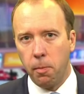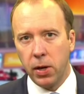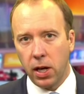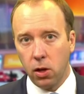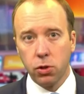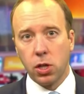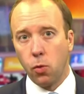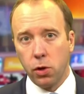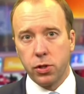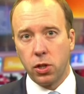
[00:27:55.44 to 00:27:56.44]
But I
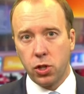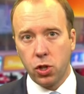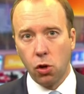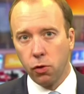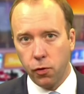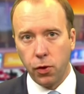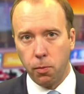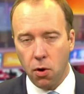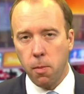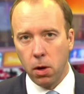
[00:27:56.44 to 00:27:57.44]
also want to solve
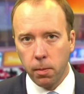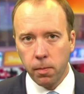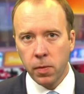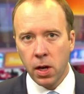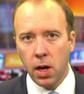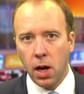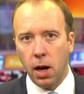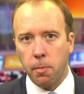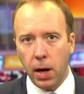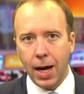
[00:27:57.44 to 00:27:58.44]
the problem
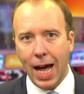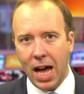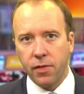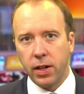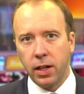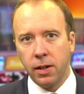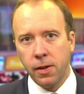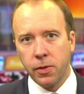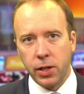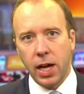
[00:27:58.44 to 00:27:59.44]
by having
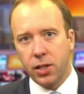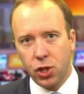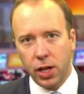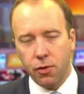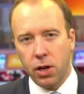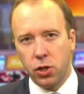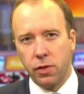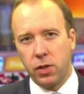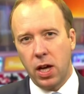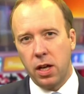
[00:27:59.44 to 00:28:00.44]
the next
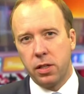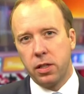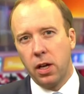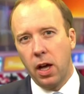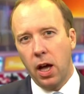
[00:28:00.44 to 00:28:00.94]
generation of test